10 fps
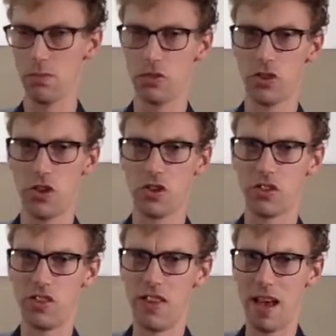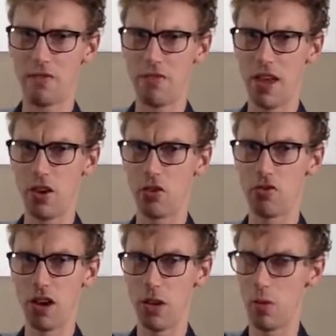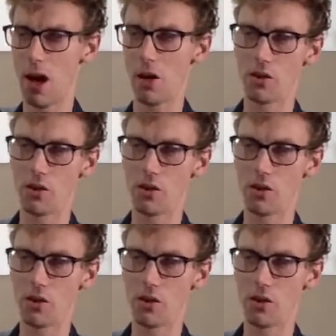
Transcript: So you can see that fitting on really well.